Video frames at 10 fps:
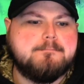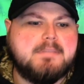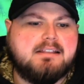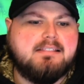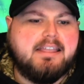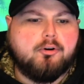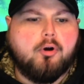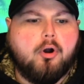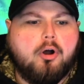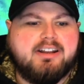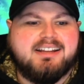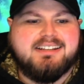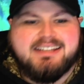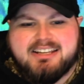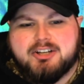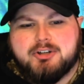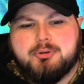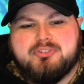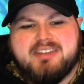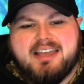later on Anika
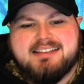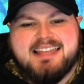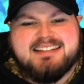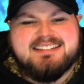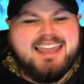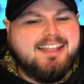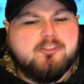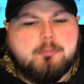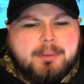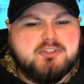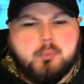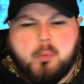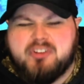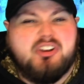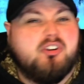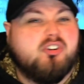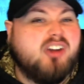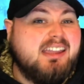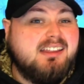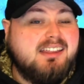who says that Dan's pitch wasn't
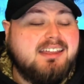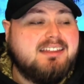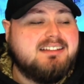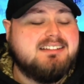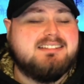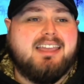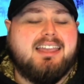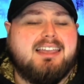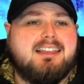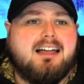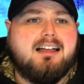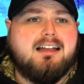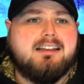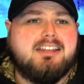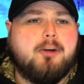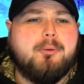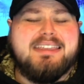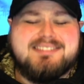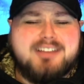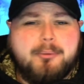great, saying you know,
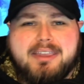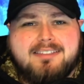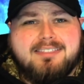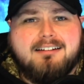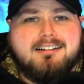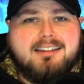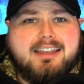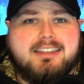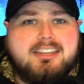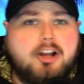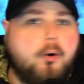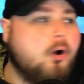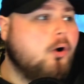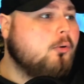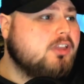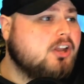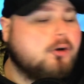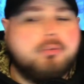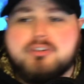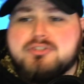he's going in there like, you know, oh, you
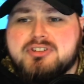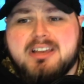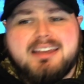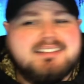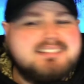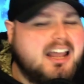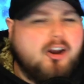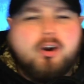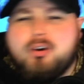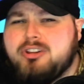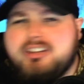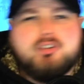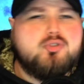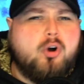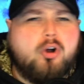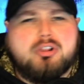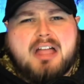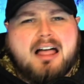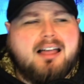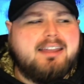know, there's kind of early to draw
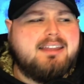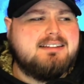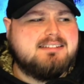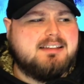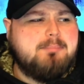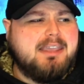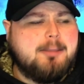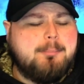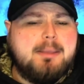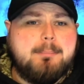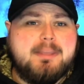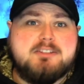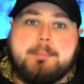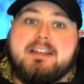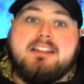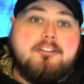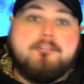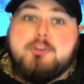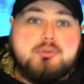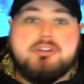lines and make commitments, but in the
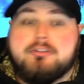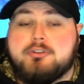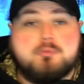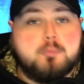future, if there's